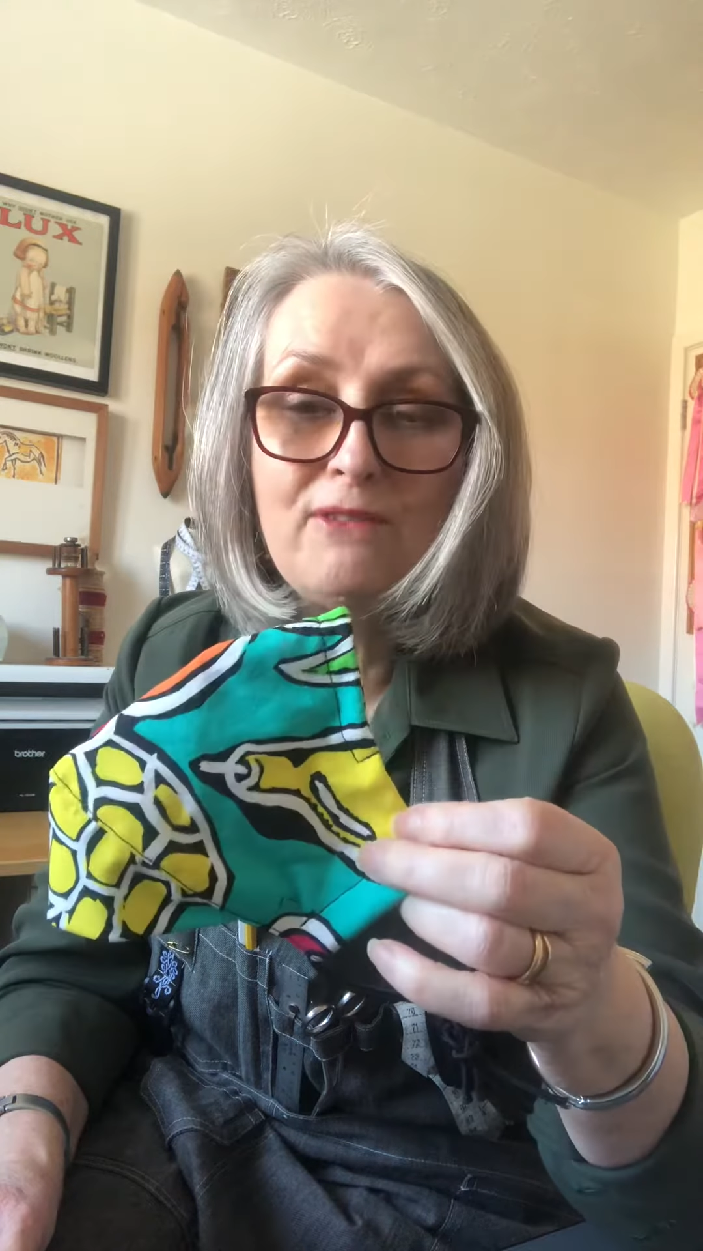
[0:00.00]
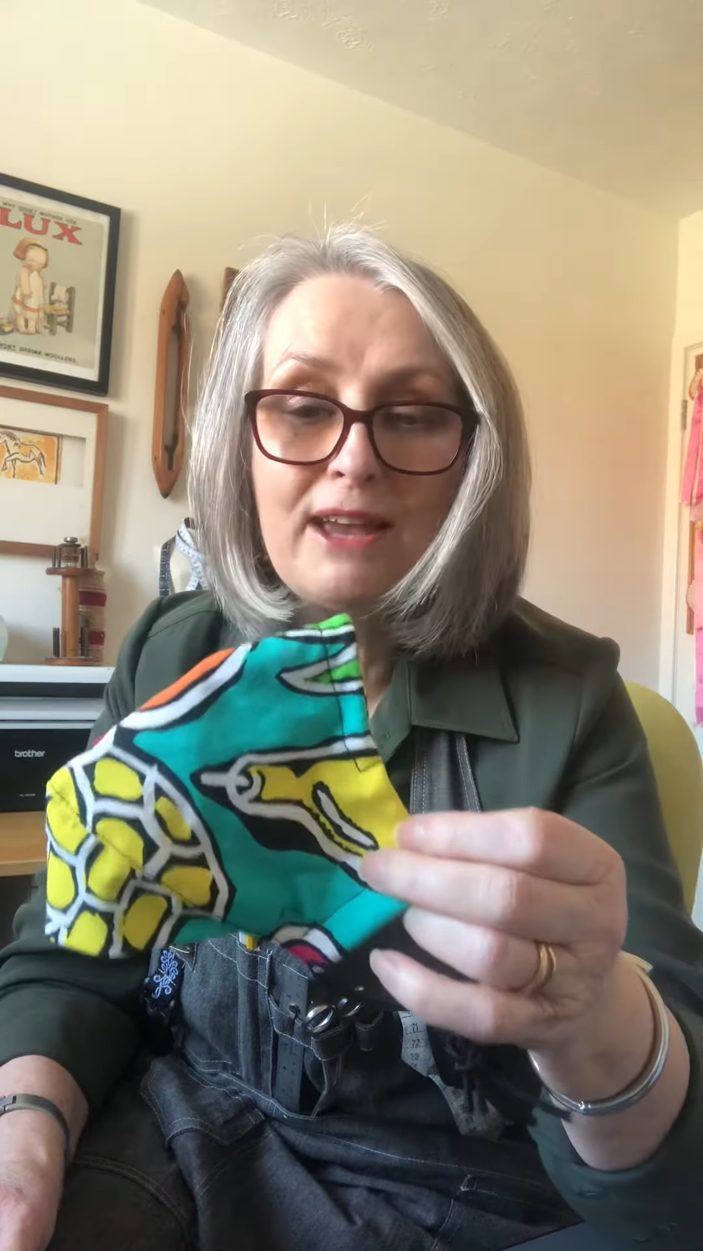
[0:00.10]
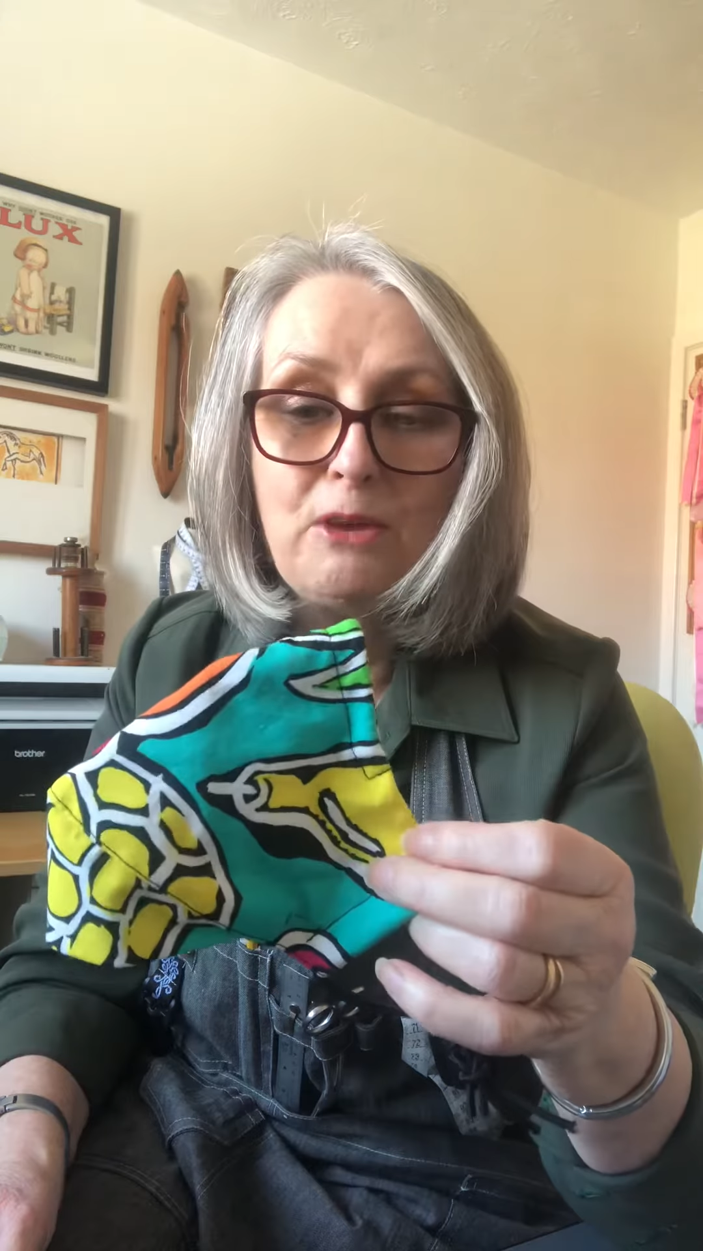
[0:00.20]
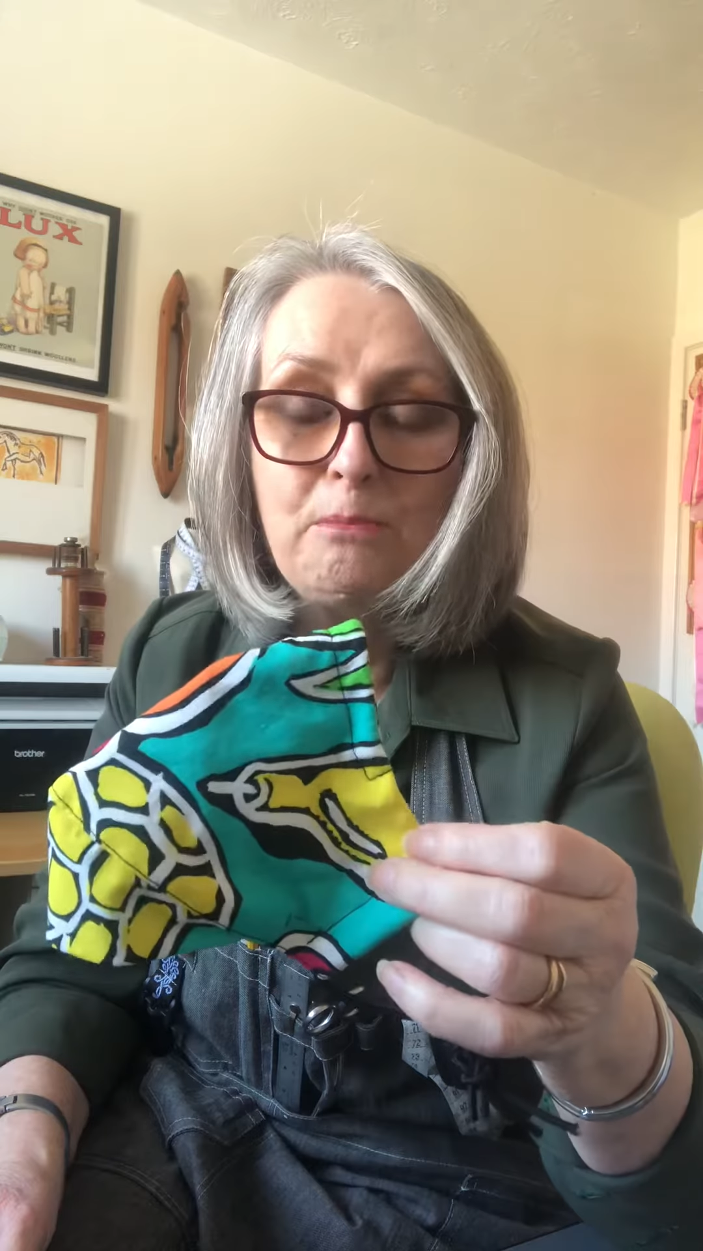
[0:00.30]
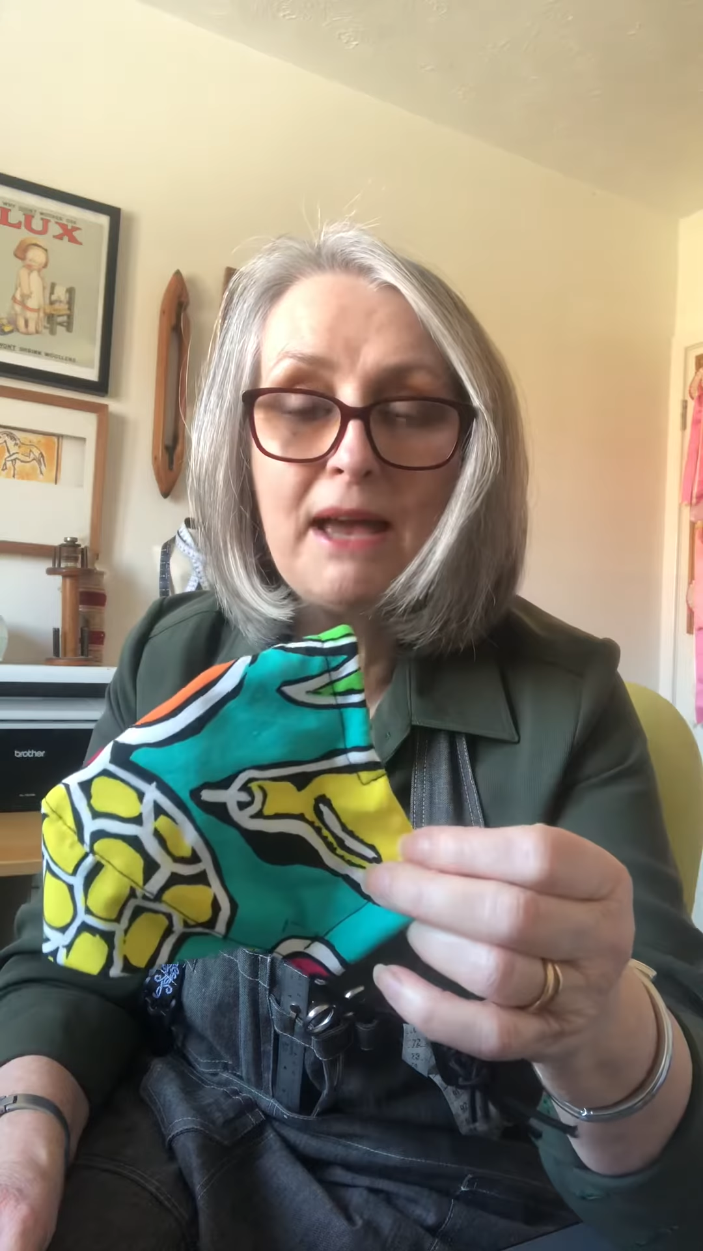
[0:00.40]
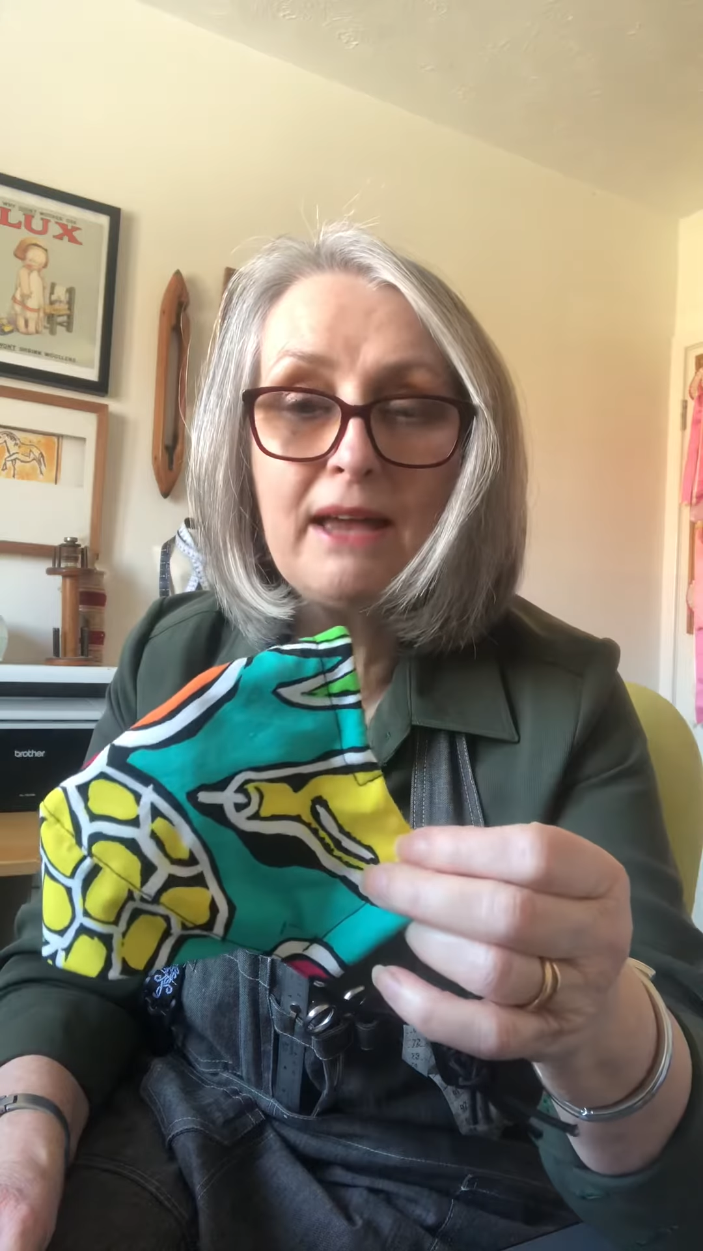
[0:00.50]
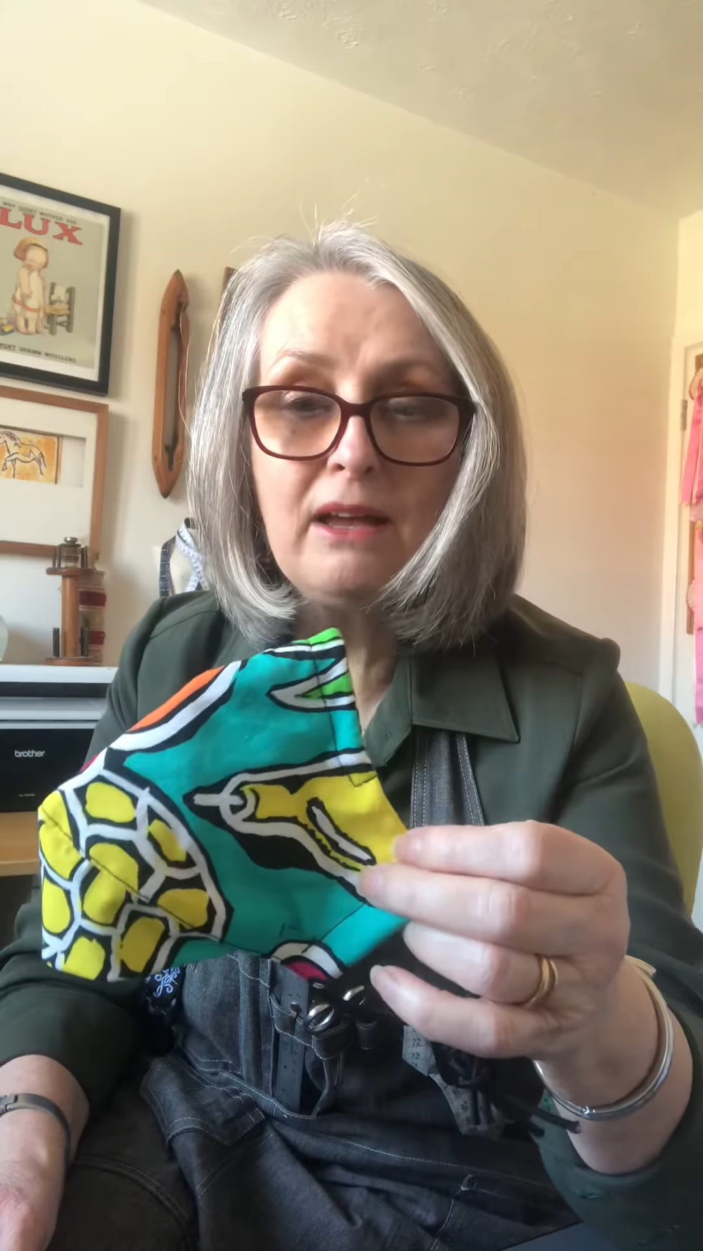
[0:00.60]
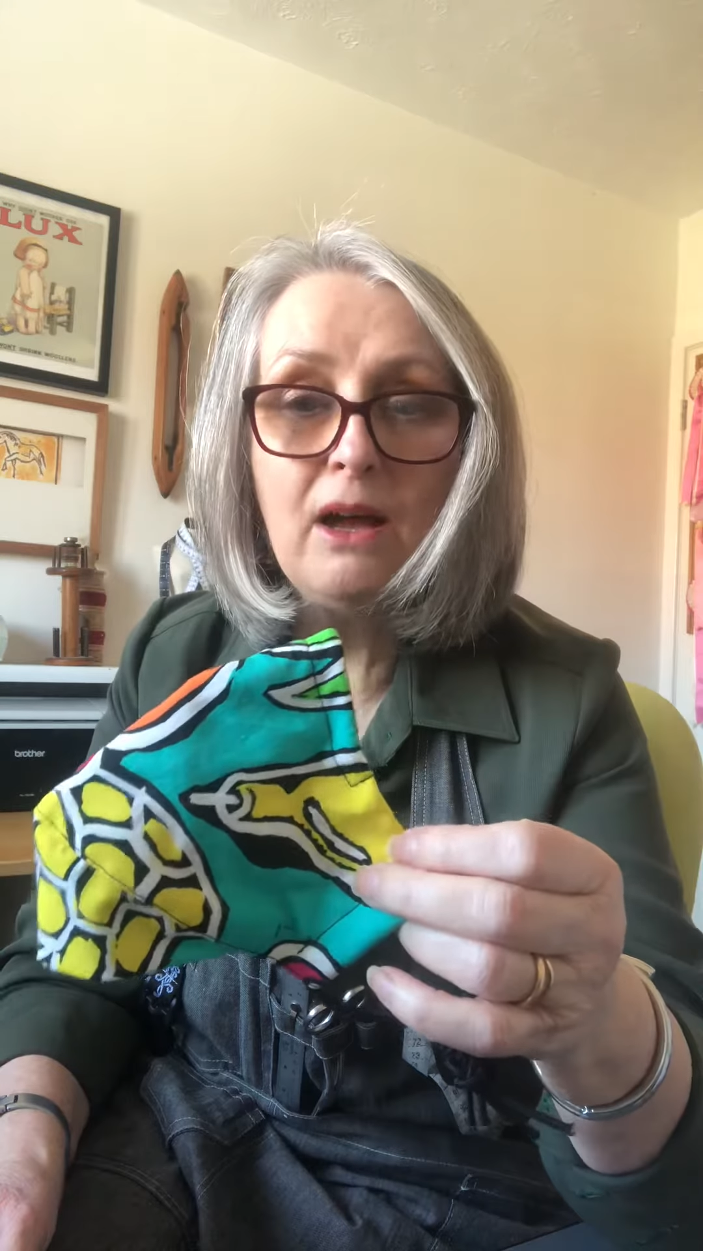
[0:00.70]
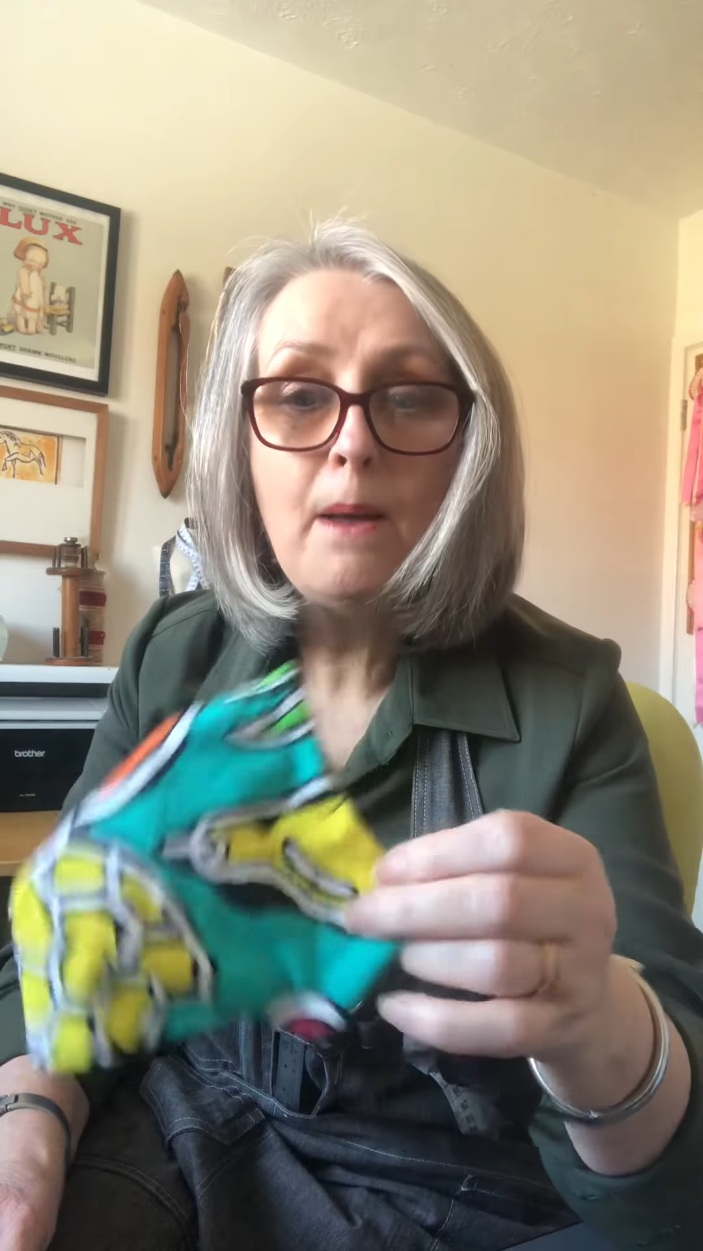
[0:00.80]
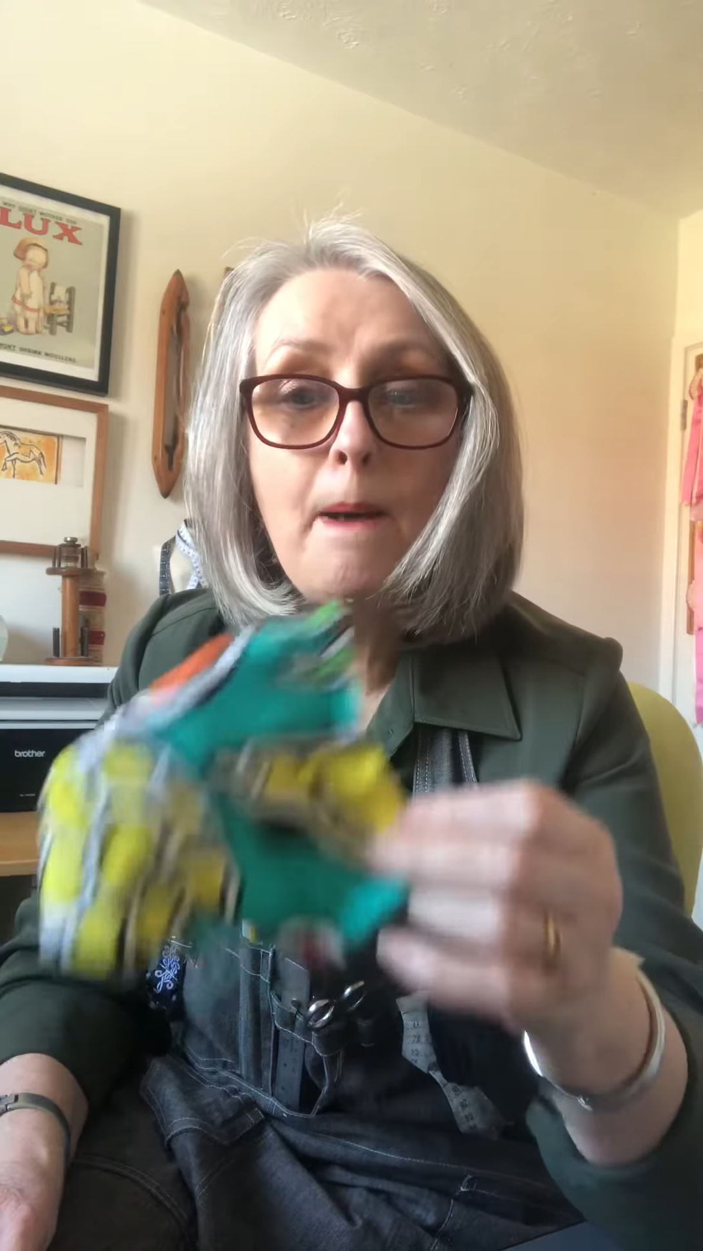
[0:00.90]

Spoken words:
vacuum packer,